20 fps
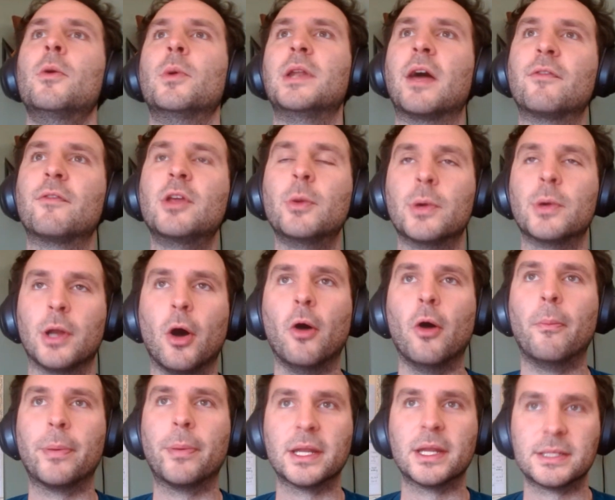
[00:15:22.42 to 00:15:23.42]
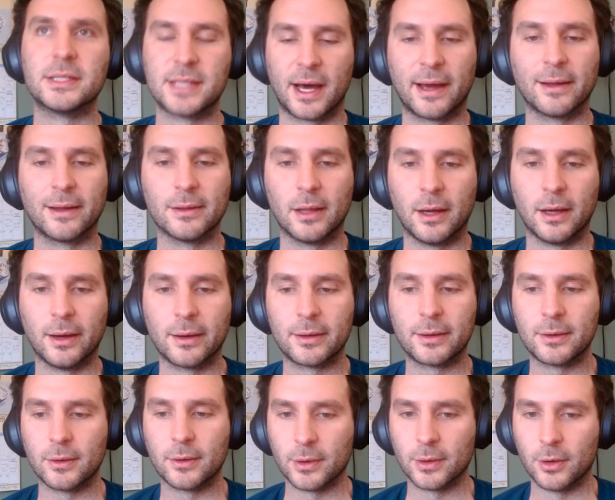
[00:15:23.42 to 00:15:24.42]
would open a
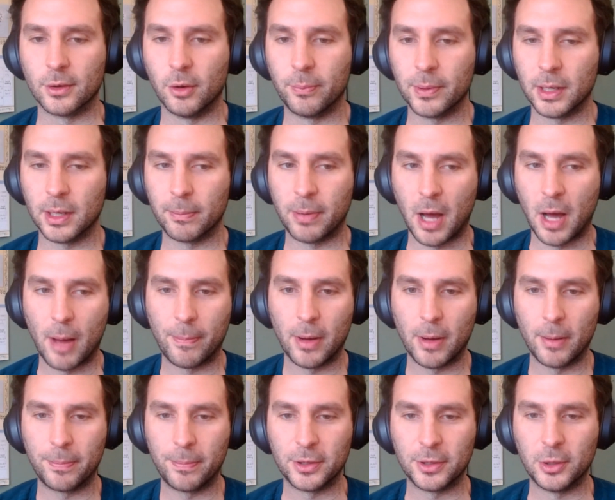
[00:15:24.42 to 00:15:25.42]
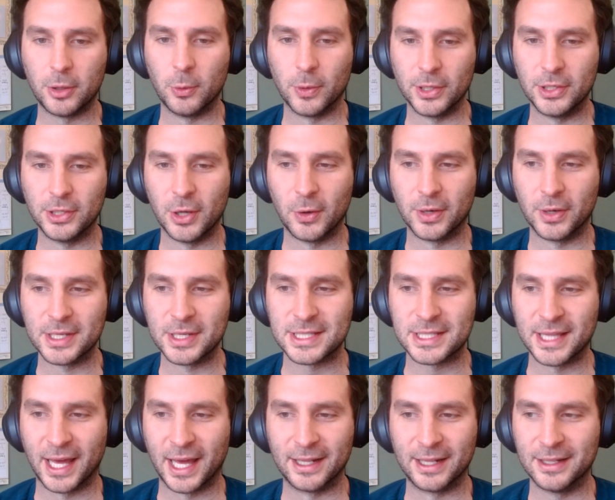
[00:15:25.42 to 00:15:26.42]
dialog or open a pop-up, you would notice
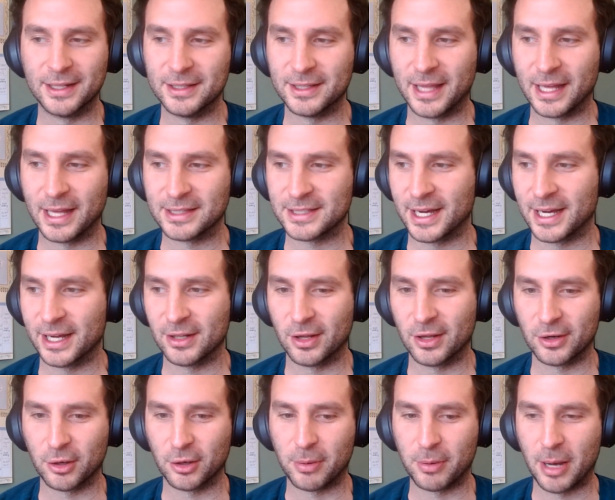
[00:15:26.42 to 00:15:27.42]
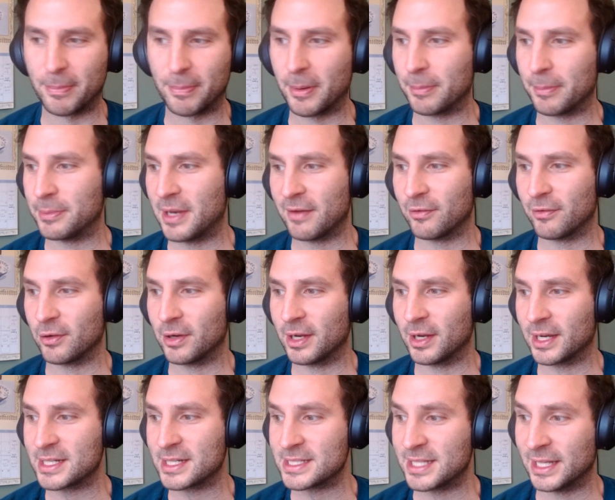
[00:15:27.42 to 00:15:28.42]
that that dialog or pop-up
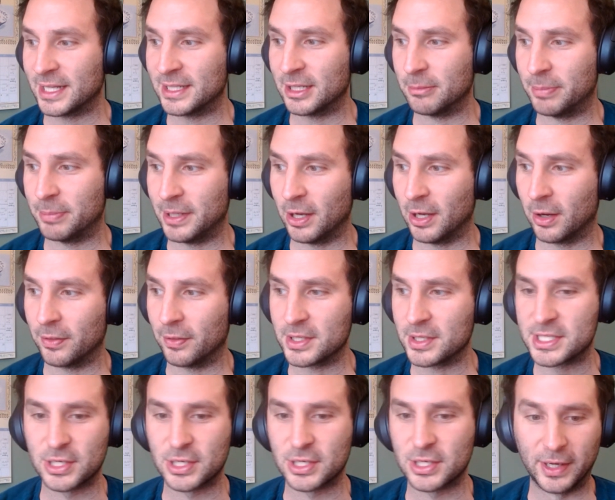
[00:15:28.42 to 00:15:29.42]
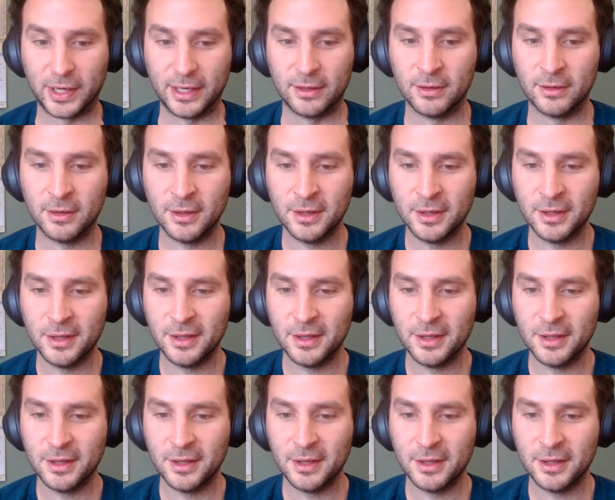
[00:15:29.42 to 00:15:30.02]
never extended beyond the screen,